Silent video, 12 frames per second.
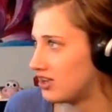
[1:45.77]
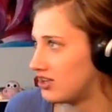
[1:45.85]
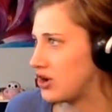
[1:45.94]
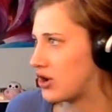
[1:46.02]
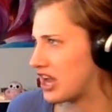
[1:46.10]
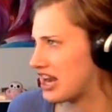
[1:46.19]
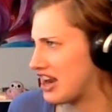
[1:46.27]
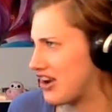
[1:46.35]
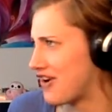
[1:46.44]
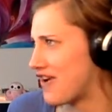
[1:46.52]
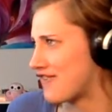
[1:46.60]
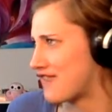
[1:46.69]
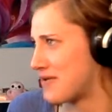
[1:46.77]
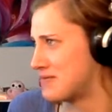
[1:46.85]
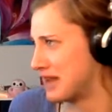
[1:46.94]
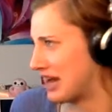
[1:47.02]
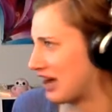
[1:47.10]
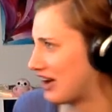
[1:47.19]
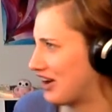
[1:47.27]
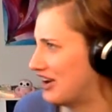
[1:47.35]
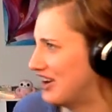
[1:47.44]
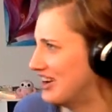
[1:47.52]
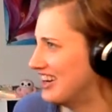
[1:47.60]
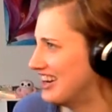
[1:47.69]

You can hear it from here? Yeah.